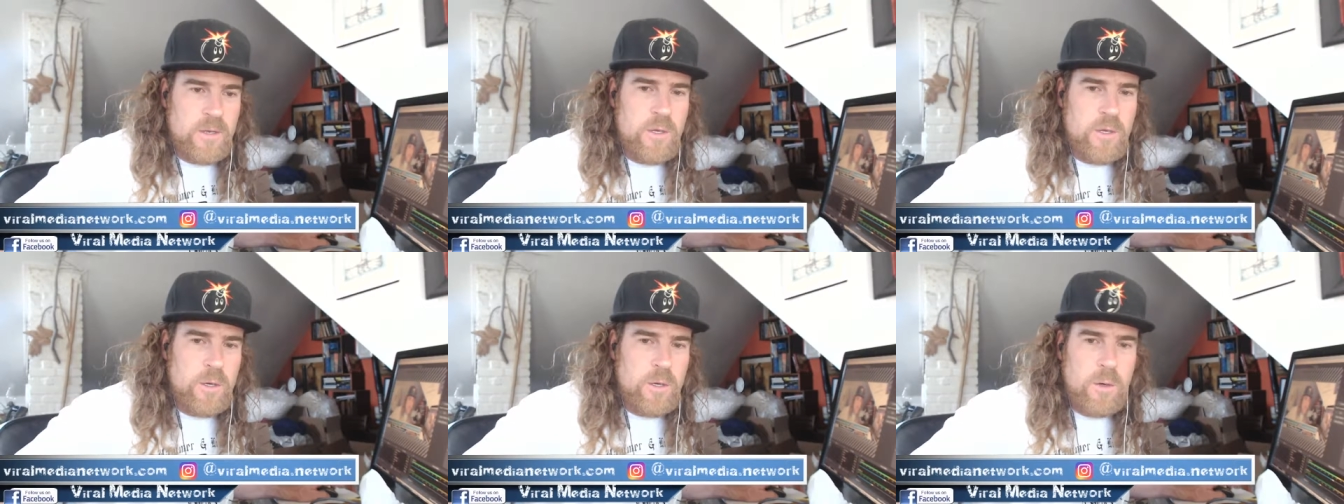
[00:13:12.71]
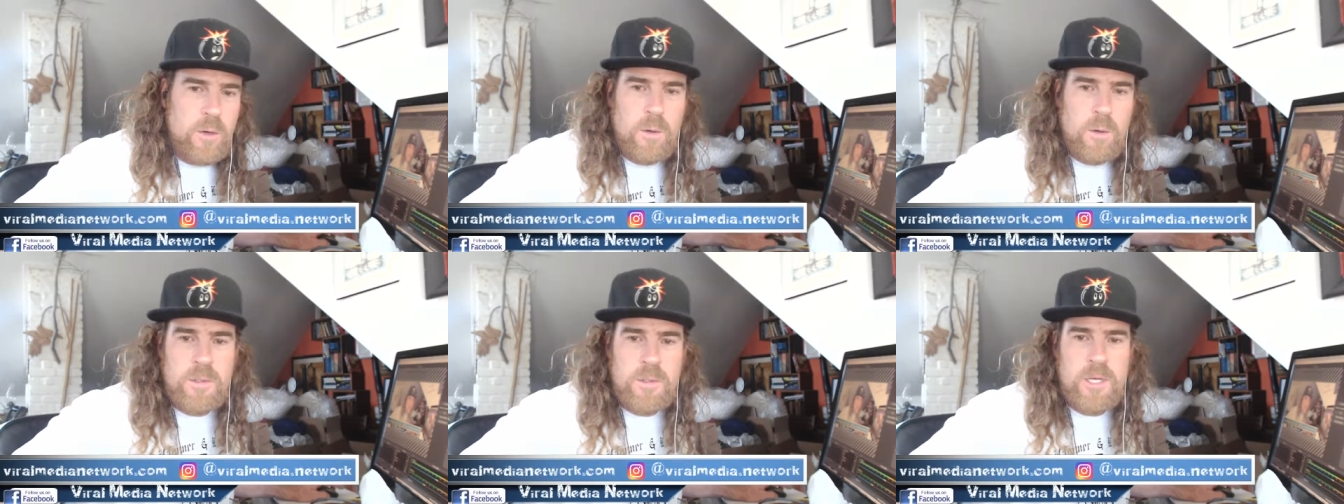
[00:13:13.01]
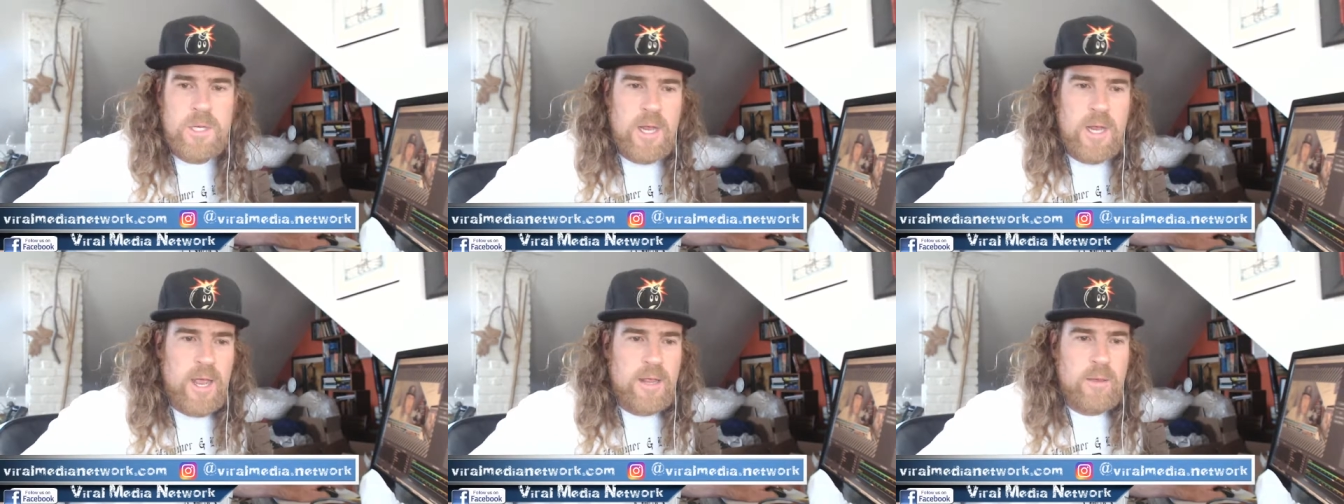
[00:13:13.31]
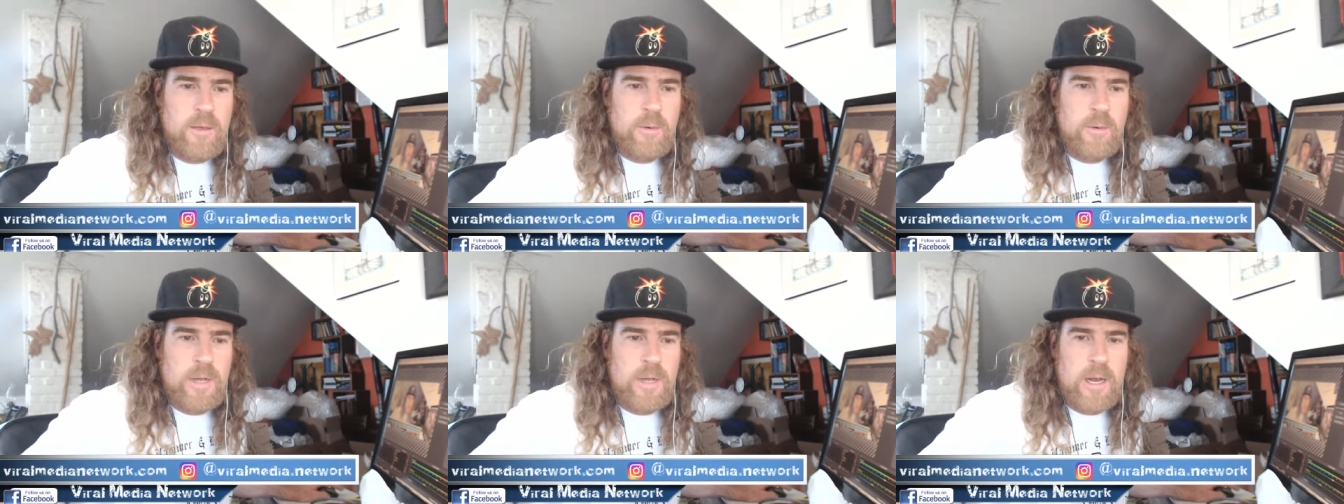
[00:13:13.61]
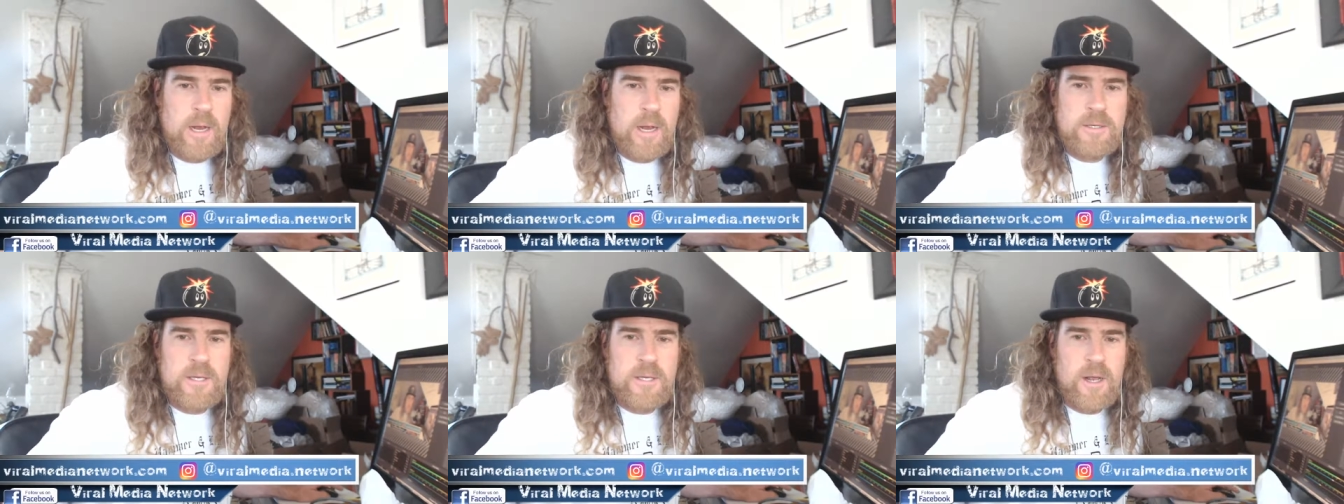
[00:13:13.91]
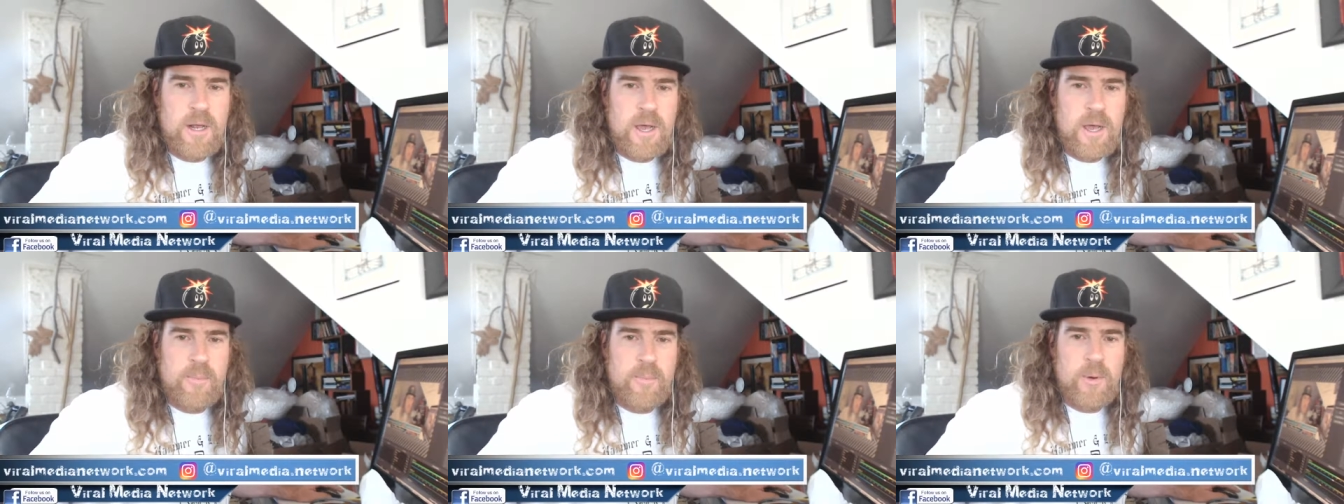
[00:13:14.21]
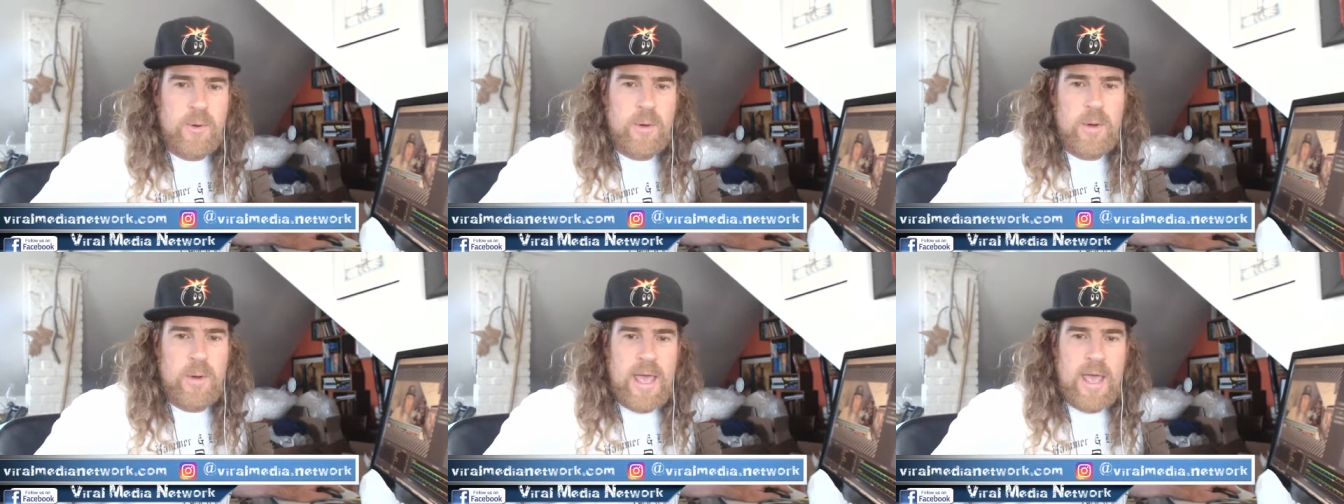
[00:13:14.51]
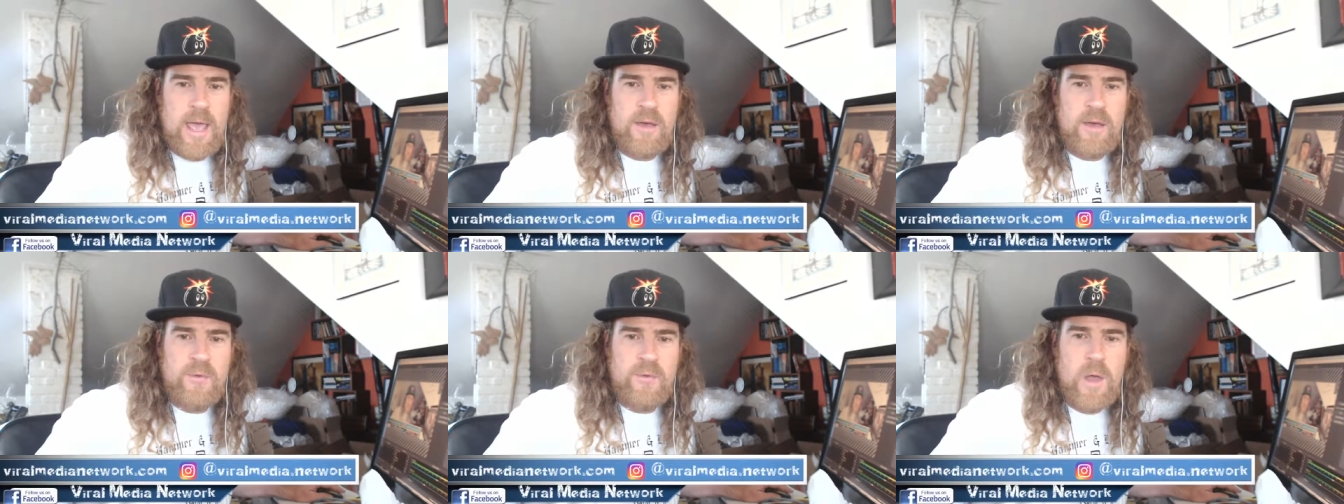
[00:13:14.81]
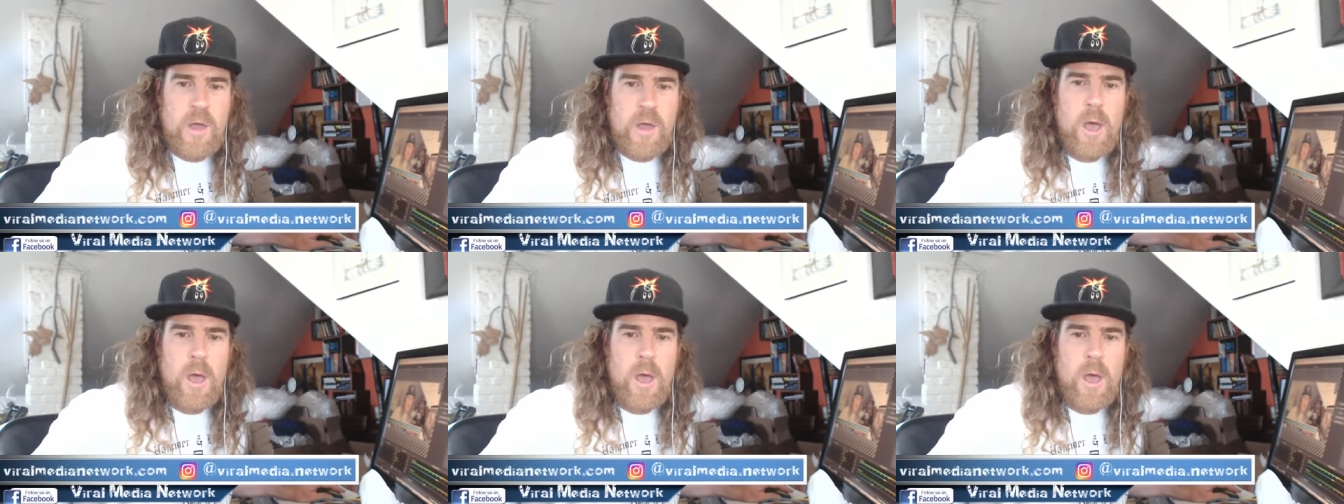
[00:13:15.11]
new today that we got to set up, or we have